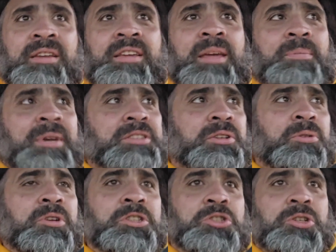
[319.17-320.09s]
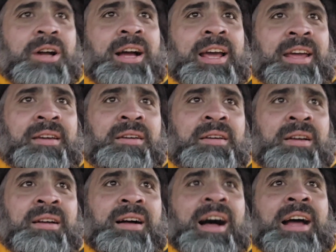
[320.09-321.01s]
keep my scooters dry.
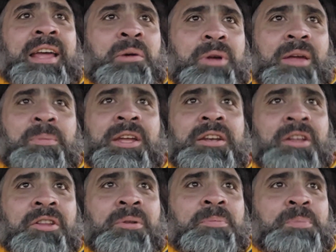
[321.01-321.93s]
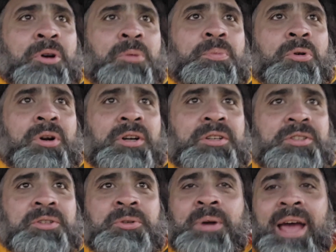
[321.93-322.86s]
It will give me another billboard
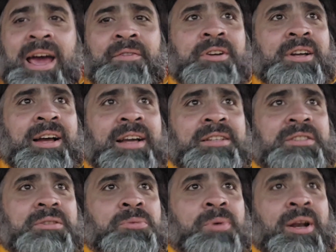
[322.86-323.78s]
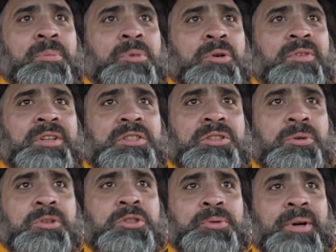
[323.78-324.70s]
to advertise when I'm moving the
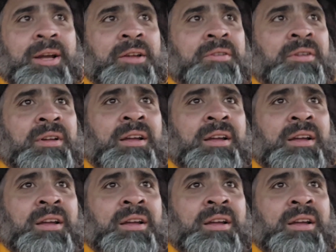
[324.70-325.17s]
scooters around.